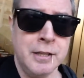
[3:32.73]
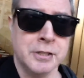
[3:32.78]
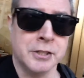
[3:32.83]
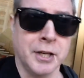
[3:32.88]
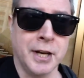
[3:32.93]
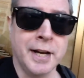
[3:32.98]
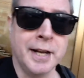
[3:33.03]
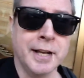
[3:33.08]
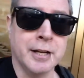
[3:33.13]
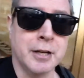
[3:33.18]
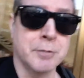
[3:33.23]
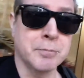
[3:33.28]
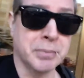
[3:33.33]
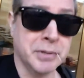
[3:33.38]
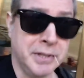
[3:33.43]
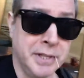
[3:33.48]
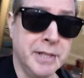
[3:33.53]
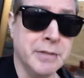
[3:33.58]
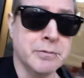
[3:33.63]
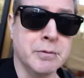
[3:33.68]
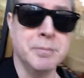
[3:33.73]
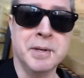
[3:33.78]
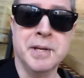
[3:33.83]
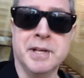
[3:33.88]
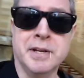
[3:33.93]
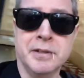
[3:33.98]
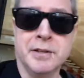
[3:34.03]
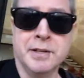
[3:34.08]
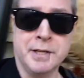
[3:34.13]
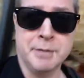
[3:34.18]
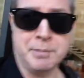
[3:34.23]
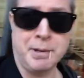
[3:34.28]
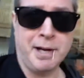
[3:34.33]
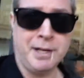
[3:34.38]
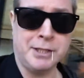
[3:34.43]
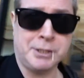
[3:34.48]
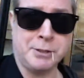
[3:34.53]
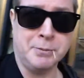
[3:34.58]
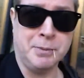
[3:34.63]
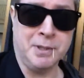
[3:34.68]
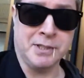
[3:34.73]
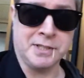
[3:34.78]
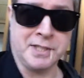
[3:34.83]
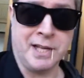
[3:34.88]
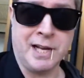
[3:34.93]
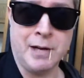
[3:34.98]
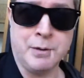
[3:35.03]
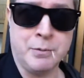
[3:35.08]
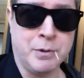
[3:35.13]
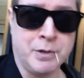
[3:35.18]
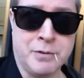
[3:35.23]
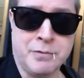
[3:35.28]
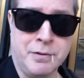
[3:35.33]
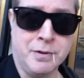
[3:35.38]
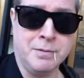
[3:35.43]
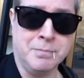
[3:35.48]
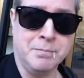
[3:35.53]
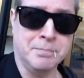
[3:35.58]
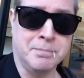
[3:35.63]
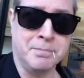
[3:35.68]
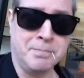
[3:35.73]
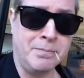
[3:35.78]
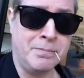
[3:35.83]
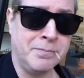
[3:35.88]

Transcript: So getting it complete would be nearly impossible, as the guy worked from